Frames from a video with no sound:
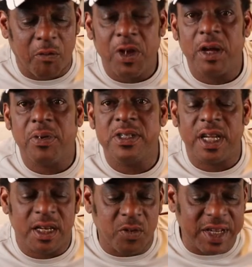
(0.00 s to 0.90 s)
I really
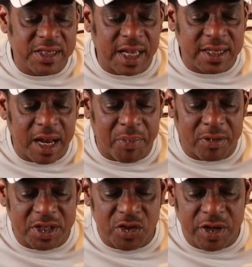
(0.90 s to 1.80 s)
appreciate it. Luis says, Hey,
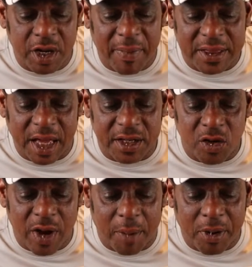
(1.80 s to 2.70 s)
bro, did you hear about that
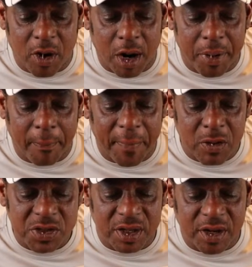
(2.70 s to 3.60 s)
new Apple Card
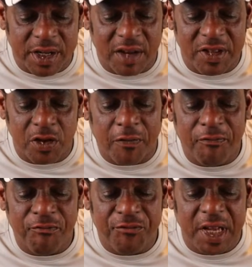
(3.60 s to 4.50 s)
promotion? They're giving you
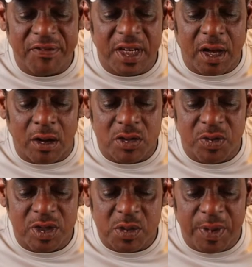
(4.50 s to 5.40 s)

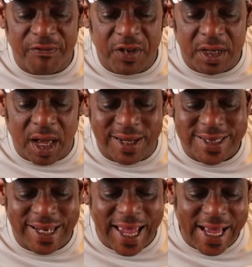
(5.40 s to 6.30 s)
$50 when you spend $50
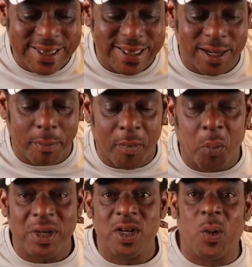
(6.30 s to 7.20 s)
at Exxon
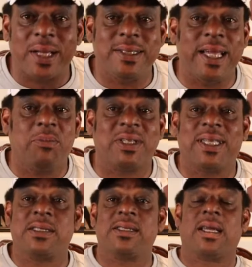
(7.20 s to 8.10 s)
Mobil. No, I didn't,
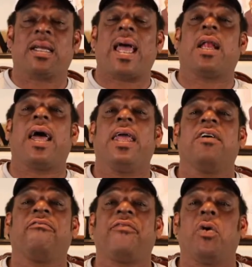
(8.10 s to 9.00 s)
but this is the kind of
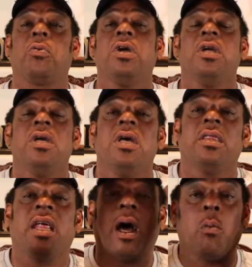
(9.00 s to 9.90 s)
info
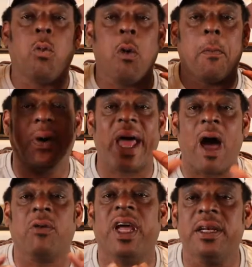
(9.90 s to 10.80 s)
that I won't put
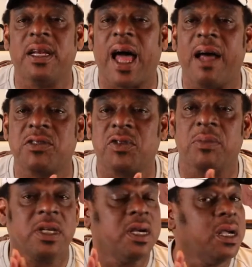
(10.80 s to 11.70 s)
out in the live
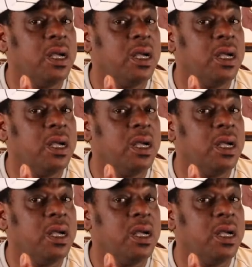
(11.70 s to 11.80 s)
streams.